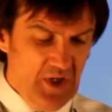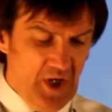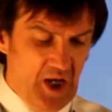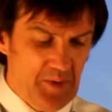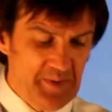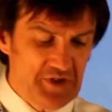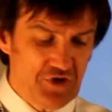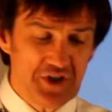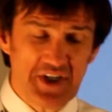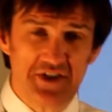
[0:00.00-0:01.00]
But let me draw
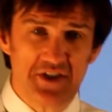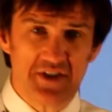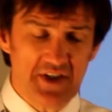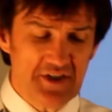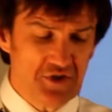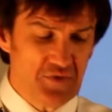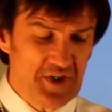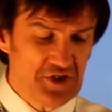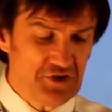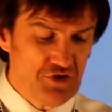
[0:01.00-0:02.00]
your attention to this. So
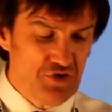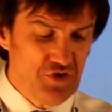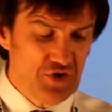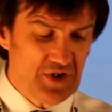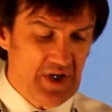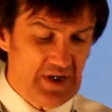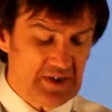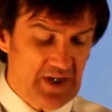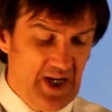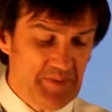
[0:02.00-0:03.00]
this new
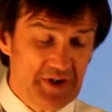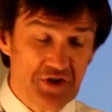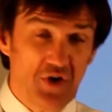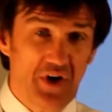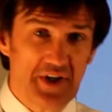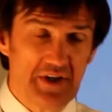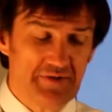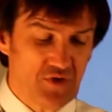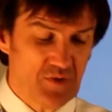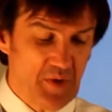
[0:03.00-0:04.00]
type has got an E
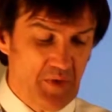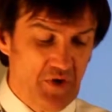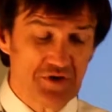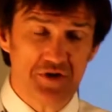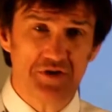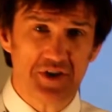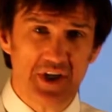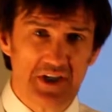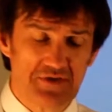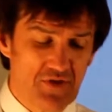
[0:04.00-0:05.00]
form, but we also use a
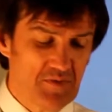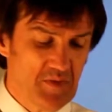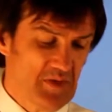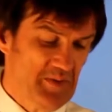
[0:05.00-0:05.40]
case form.